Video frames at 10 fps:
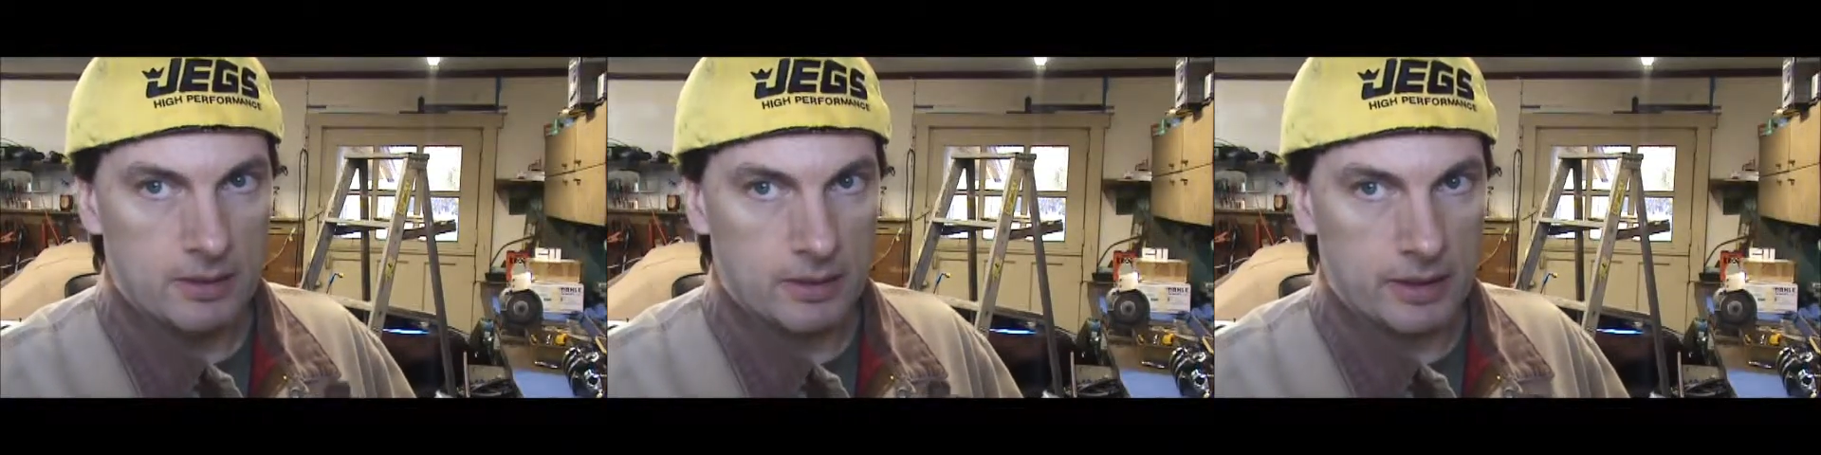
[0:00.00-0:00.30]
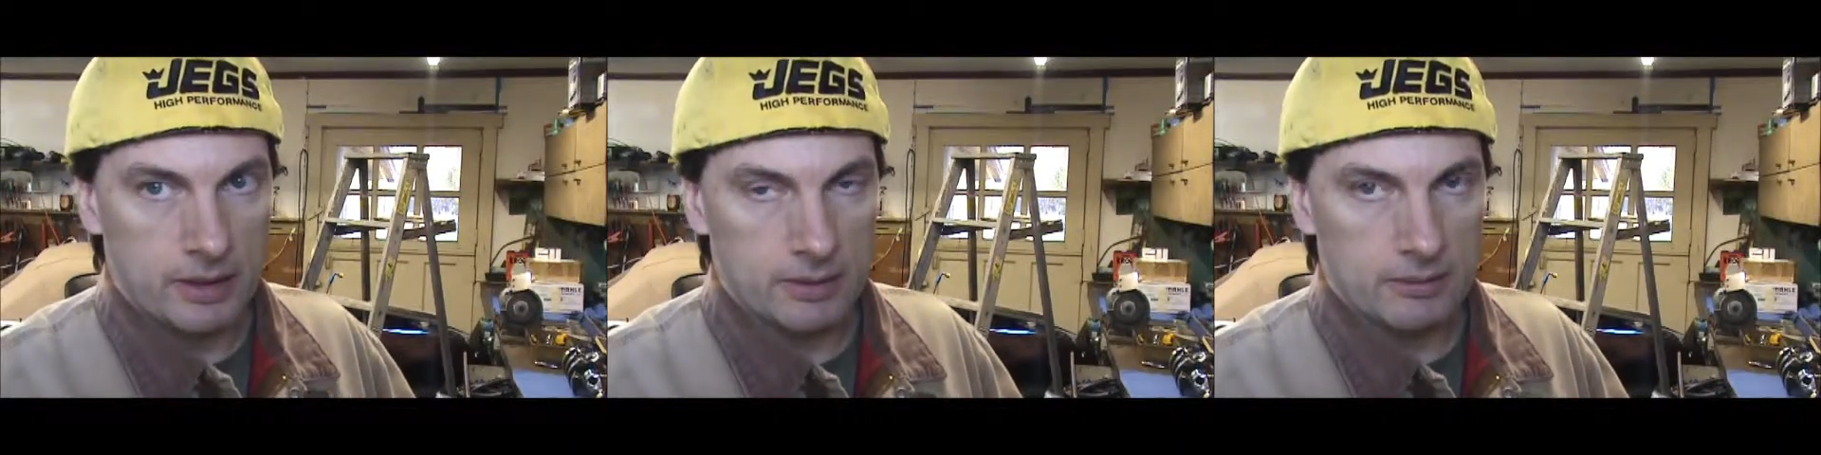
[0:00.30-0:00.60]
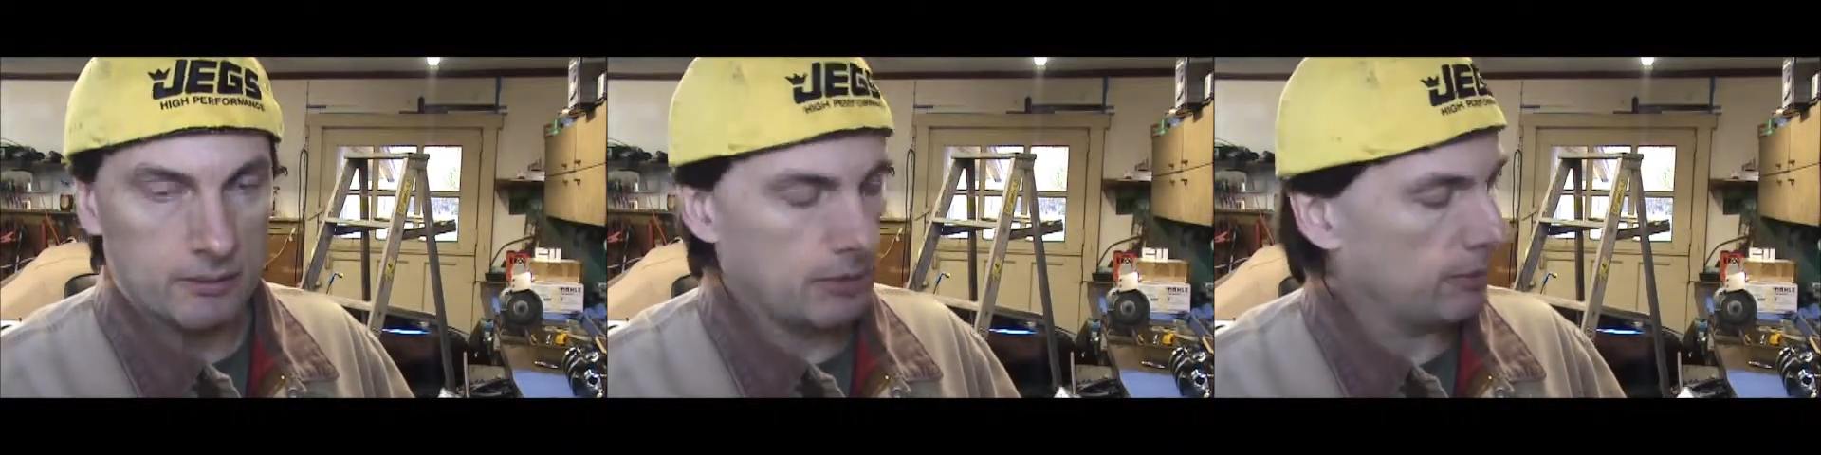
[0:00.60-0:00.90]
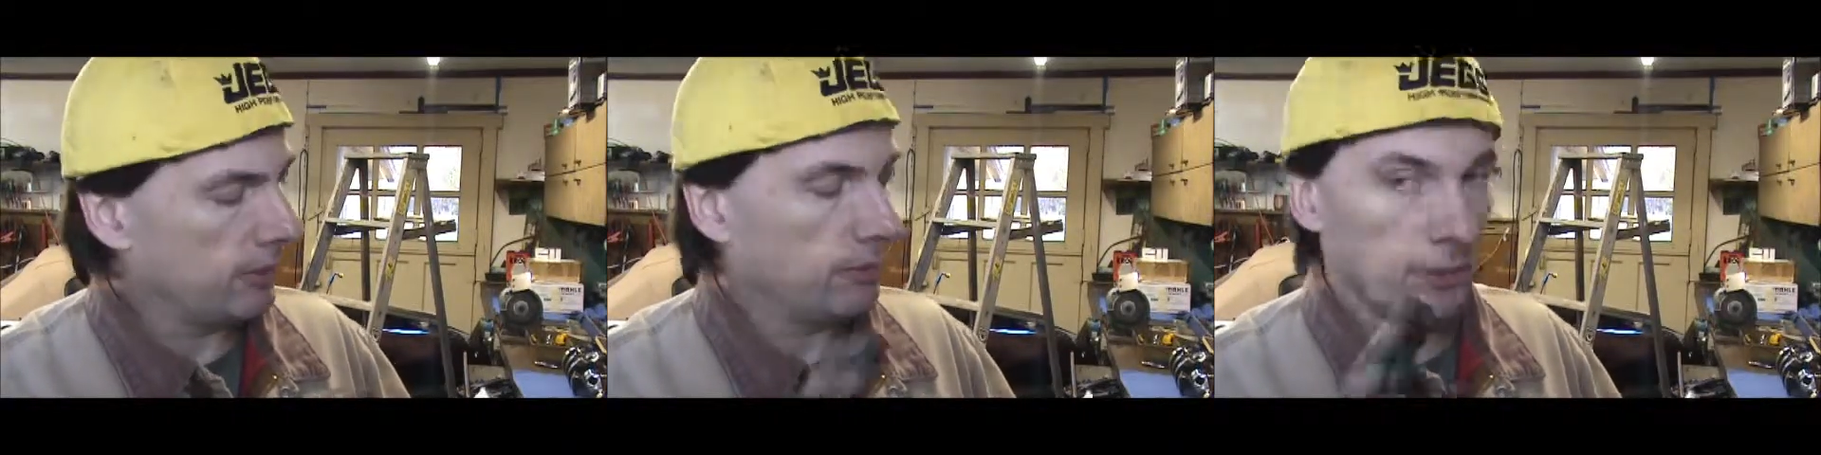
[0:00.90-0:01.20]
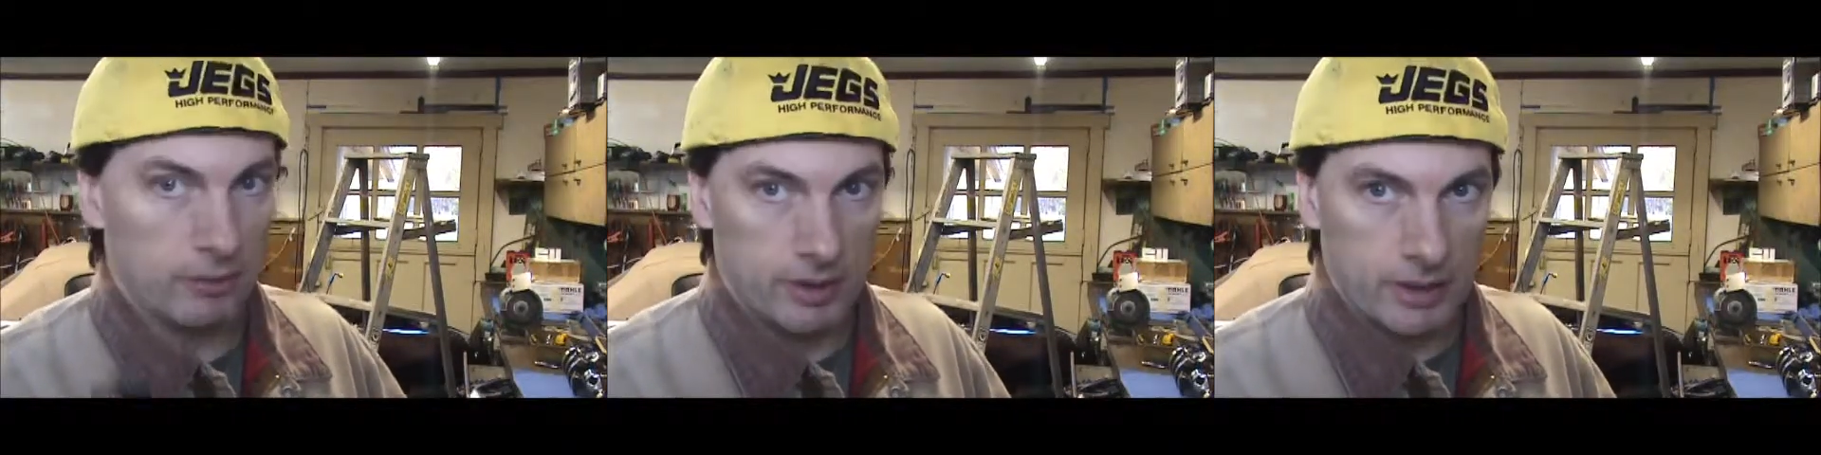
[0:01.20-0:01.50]
All right. Remember
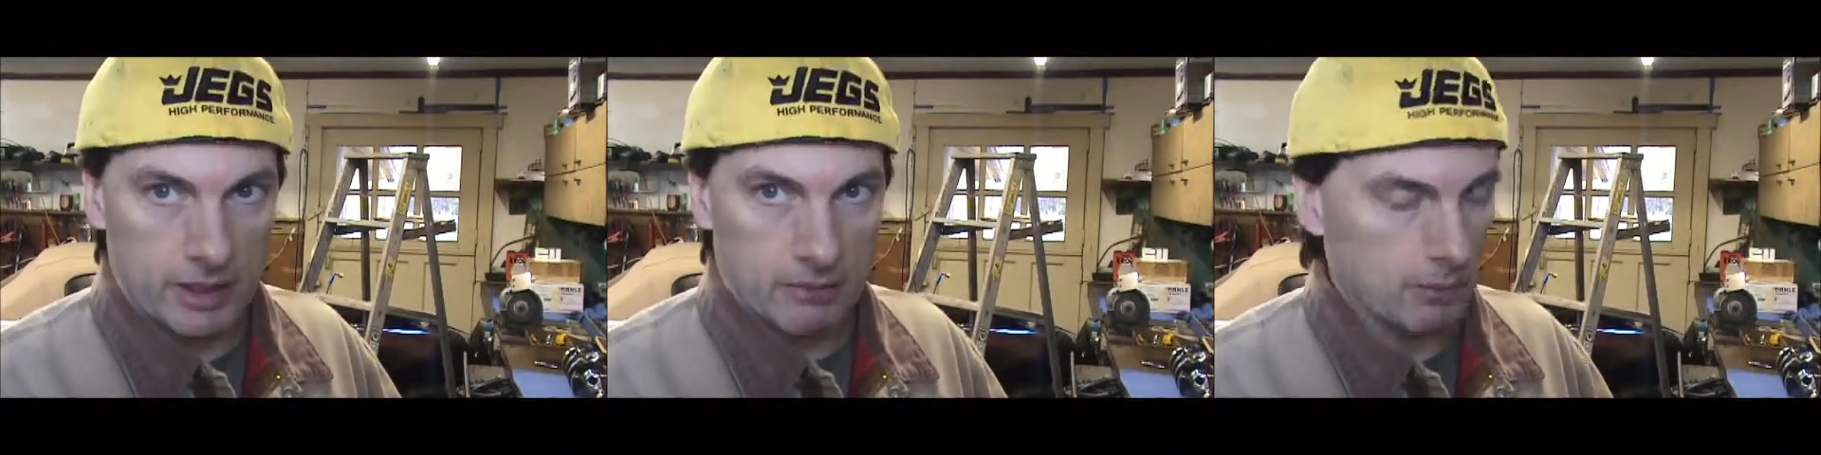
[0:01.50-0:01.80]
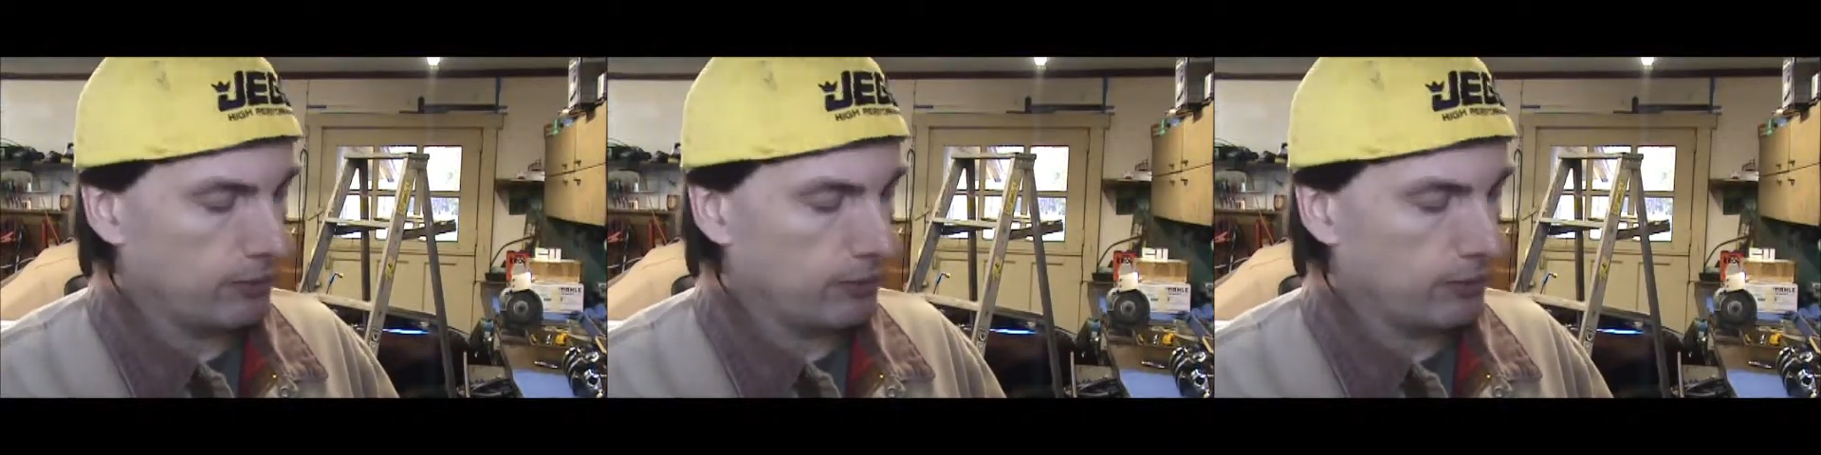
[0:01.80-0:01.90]
the one I gave you